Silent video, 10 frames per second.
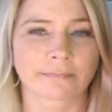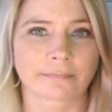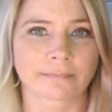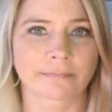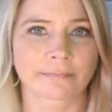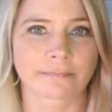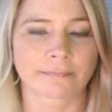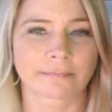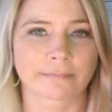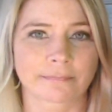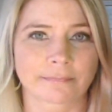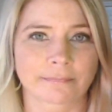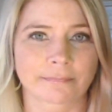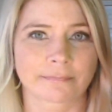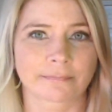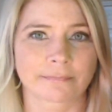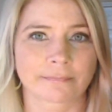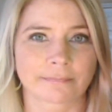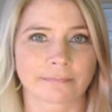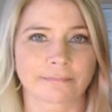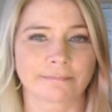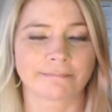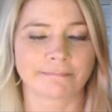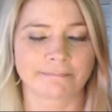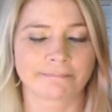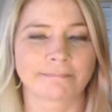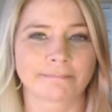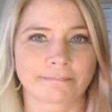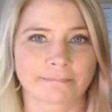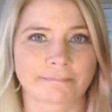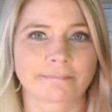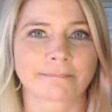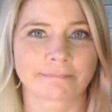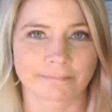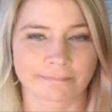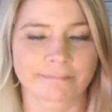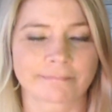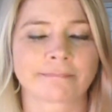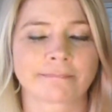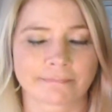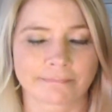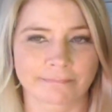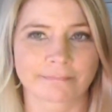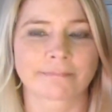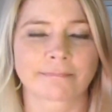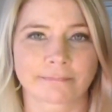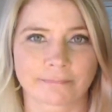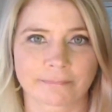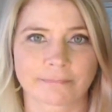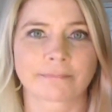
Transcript: This person isn't speaking.